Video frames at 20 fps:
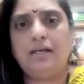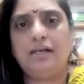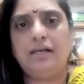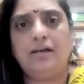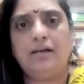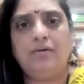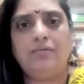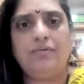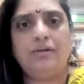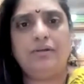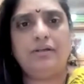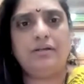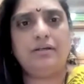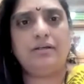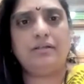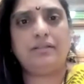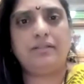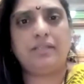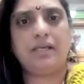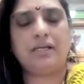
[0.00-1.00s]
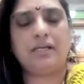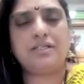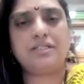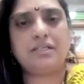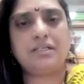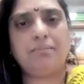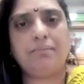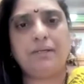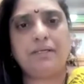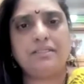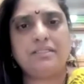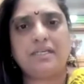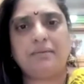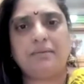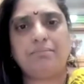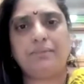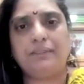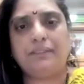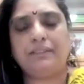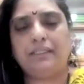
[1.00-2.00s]
our Daksha
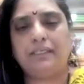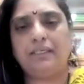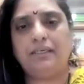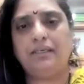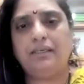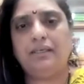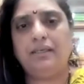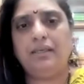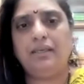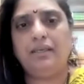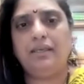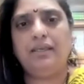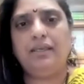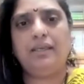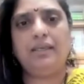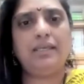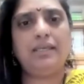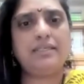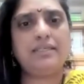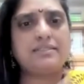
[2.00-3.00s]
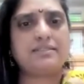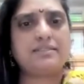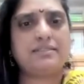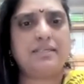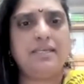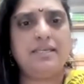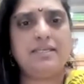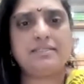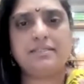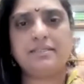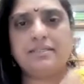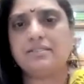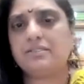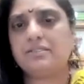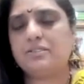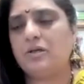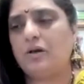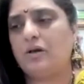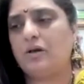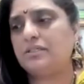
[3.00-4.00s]
Prajapati, he sees his
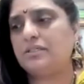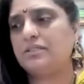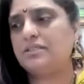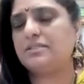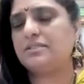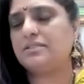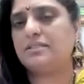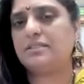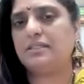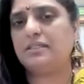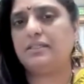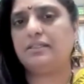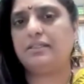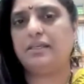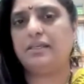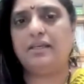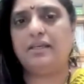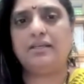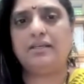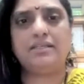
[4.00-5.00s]
daughter sitting there.